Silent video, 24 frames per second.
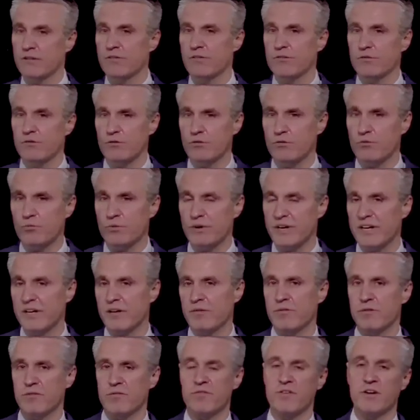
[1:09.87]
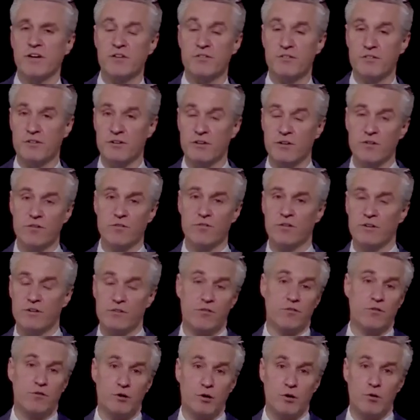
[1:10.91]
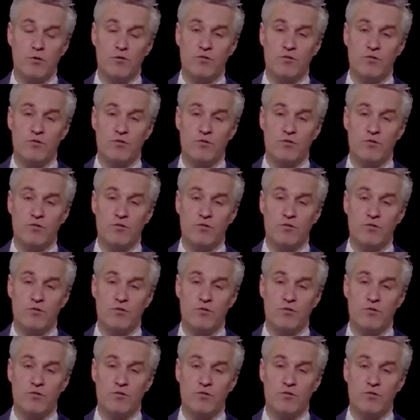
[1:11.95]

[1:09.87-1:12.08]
So the rate of infection is, is low.